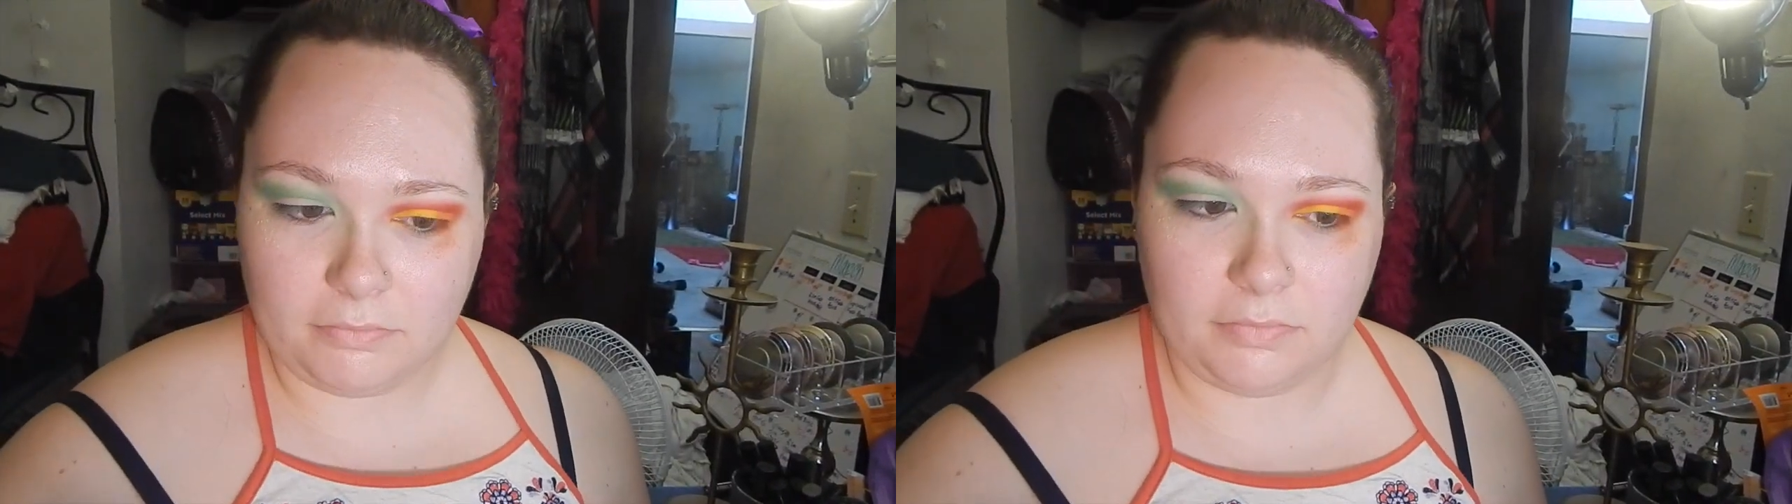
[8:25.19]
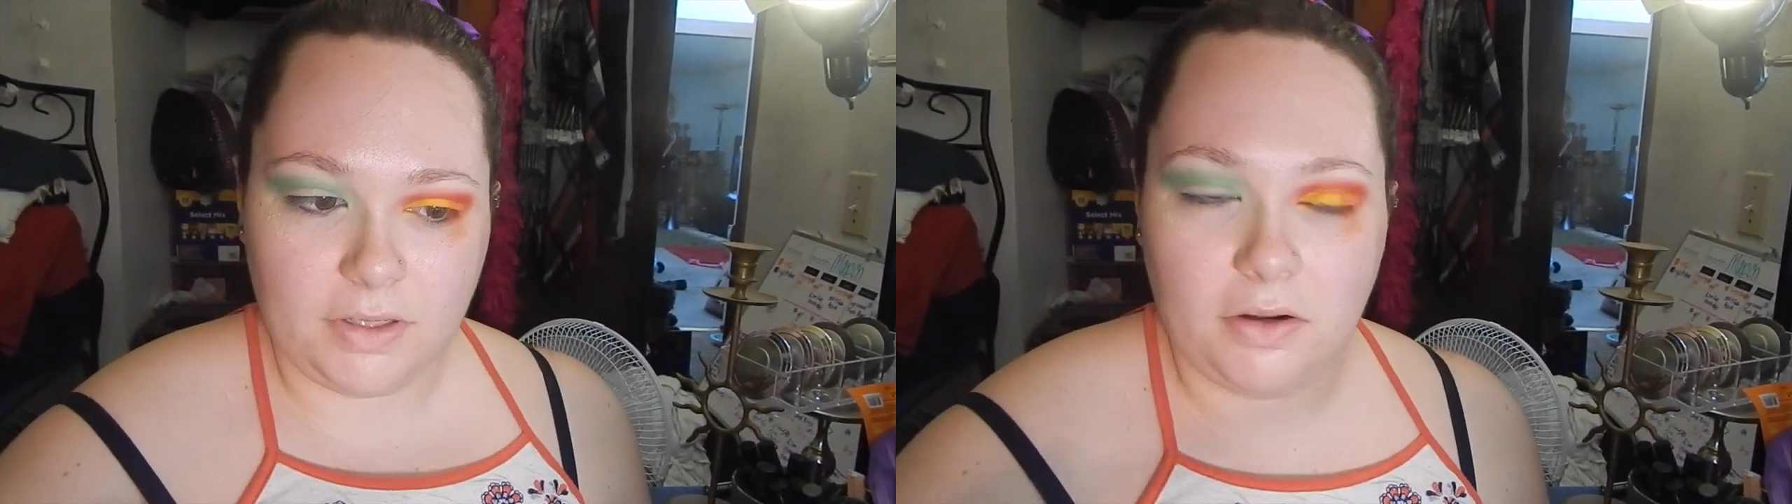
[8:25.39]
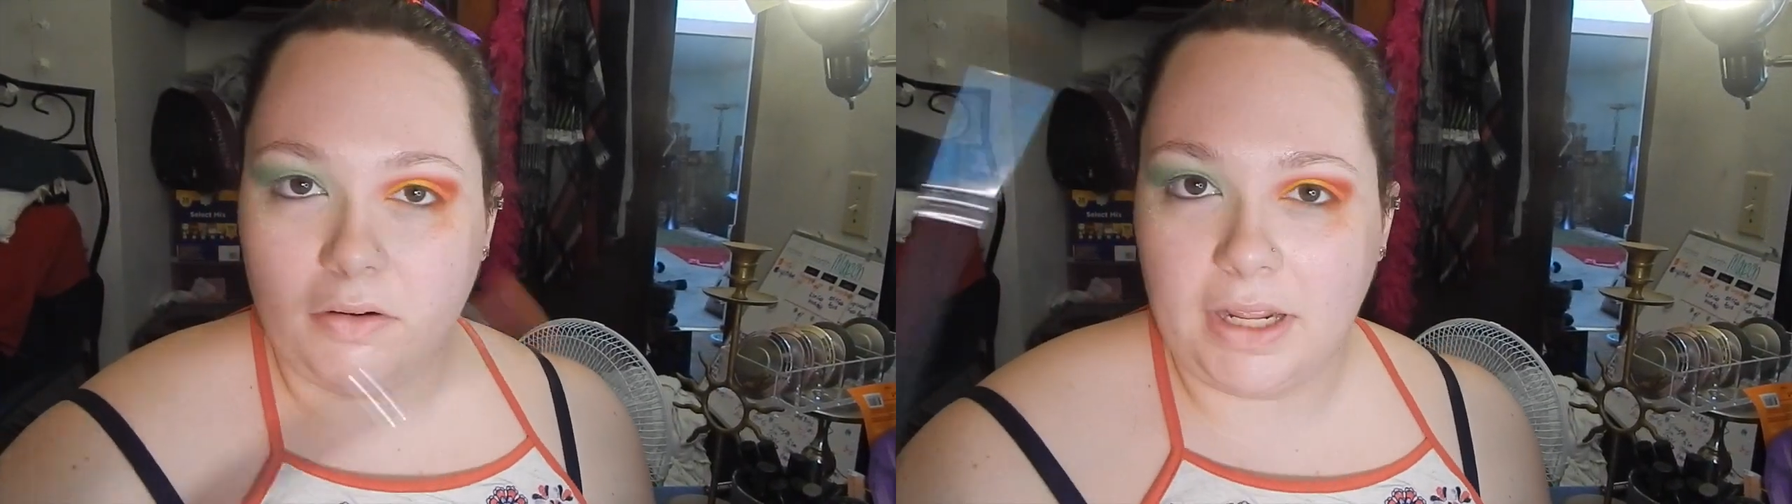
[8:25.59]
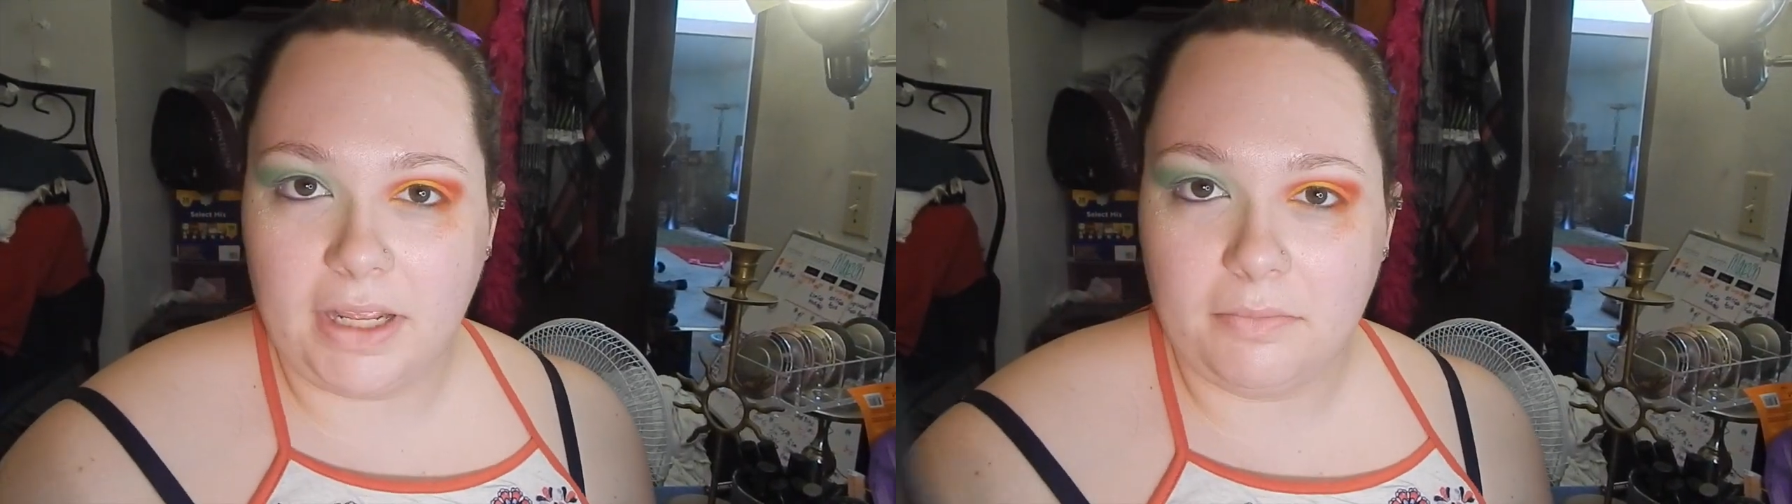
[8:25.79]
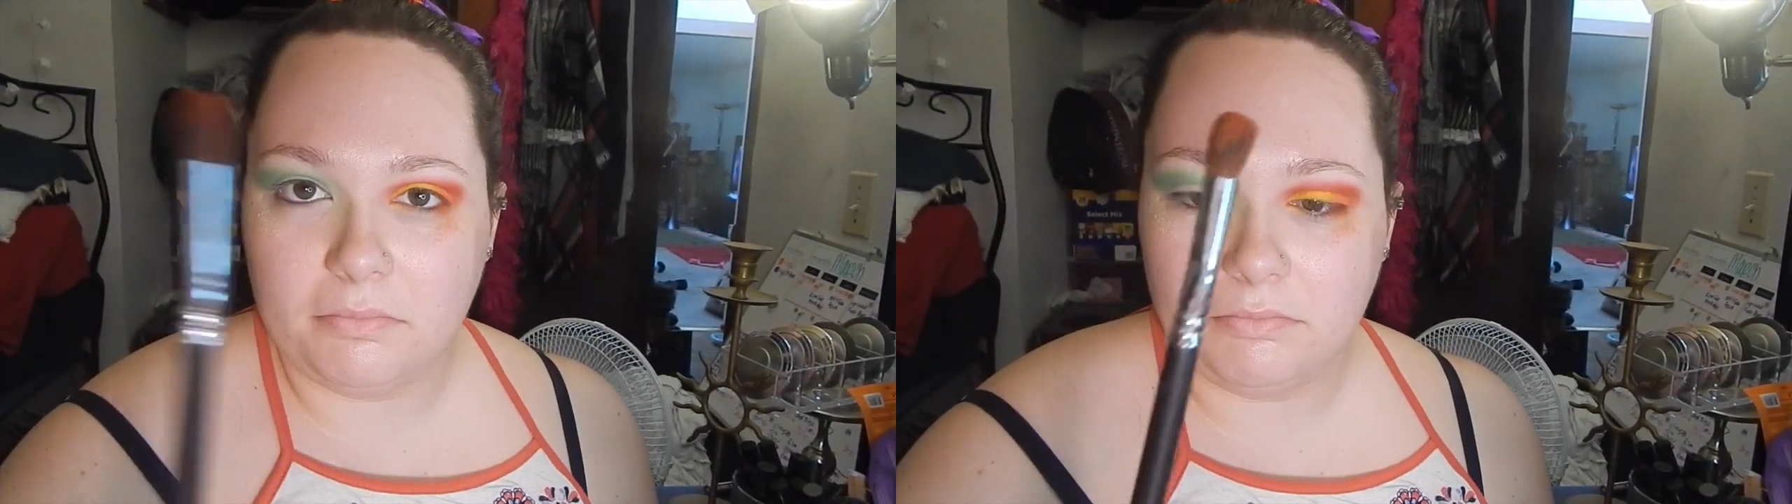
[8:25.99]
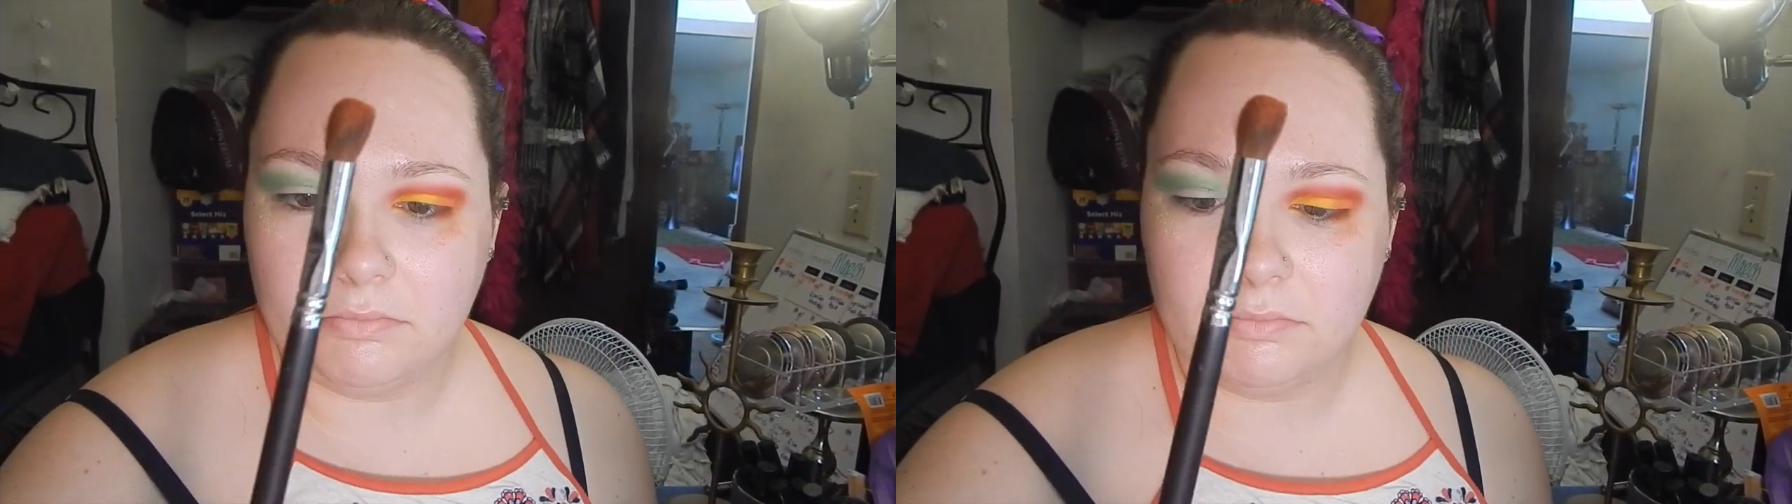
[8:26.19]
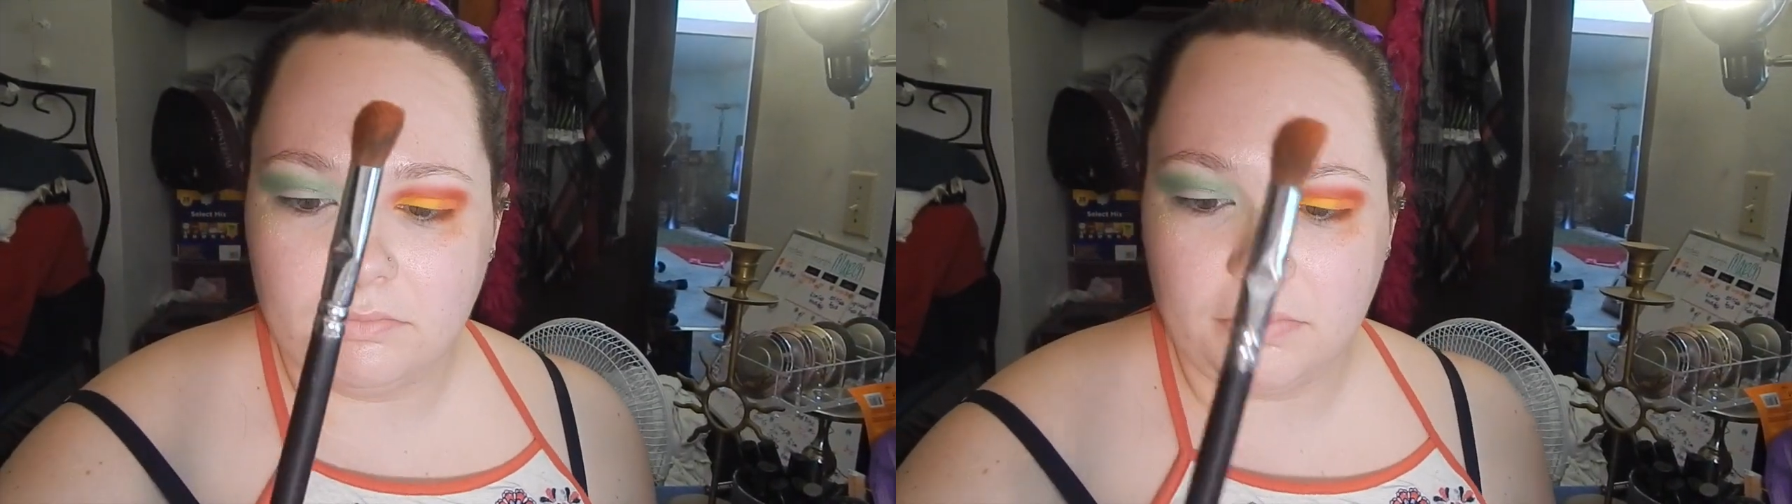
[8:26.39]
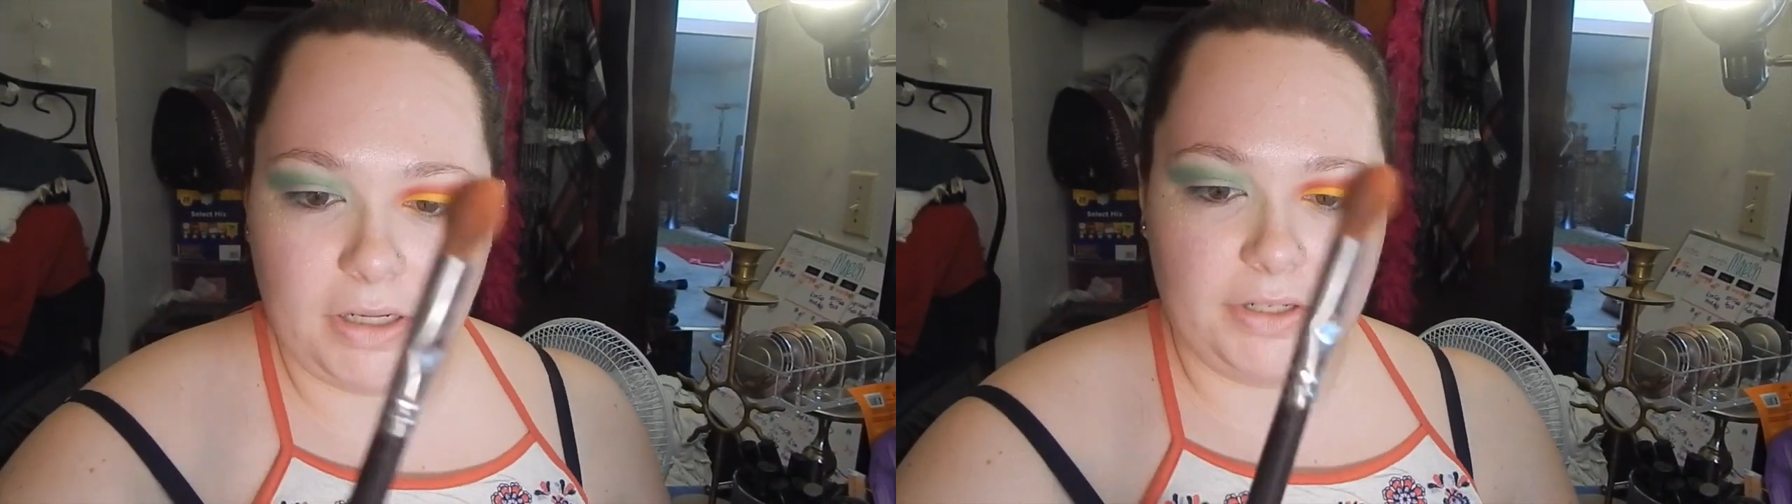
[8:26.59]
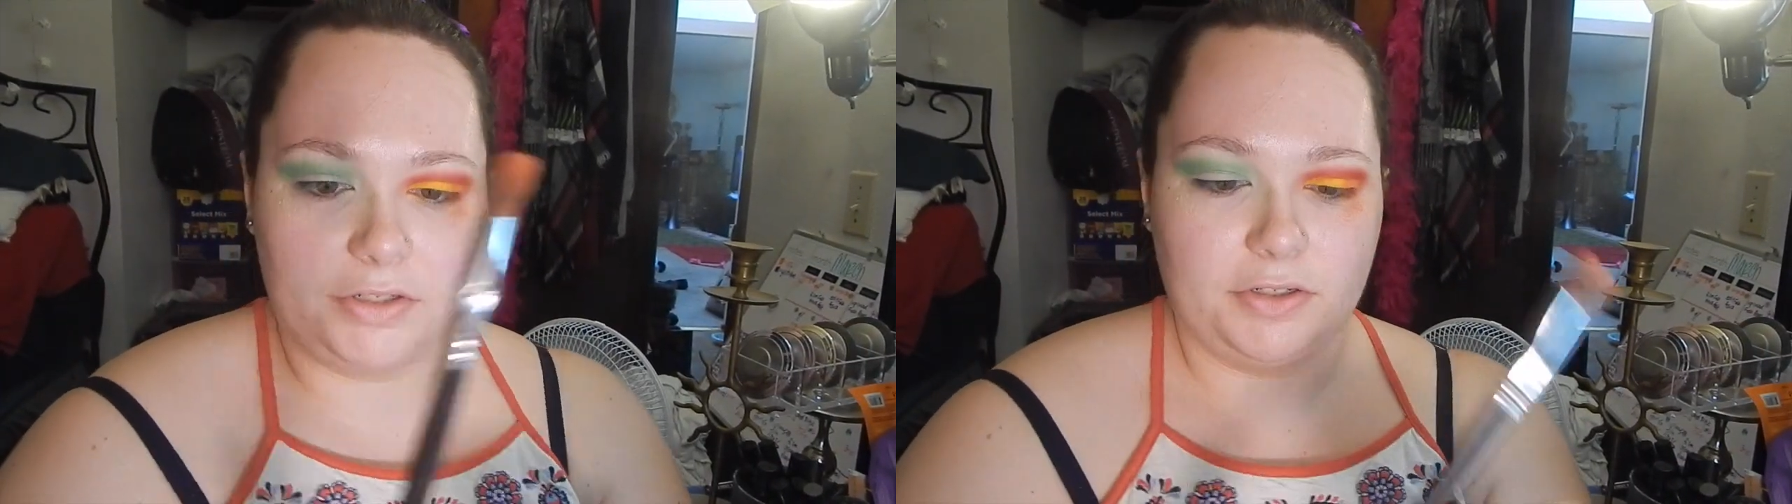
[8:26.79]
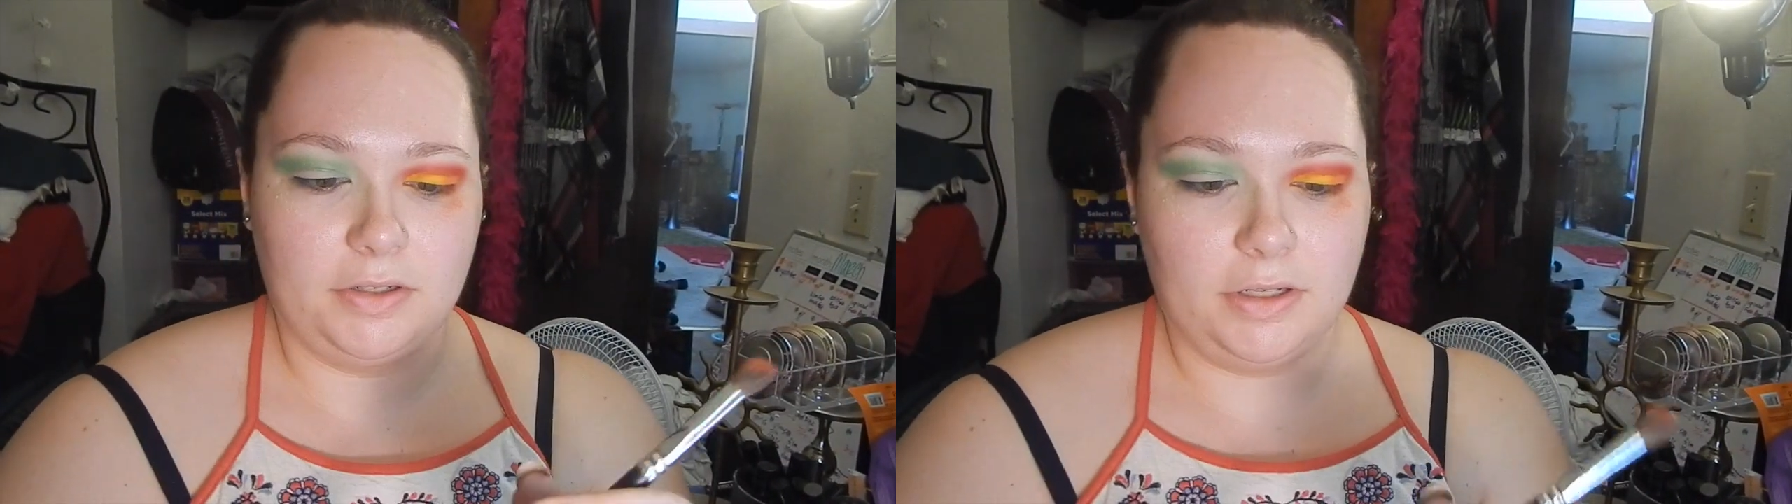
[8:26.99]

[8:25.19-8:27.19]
No Name brush.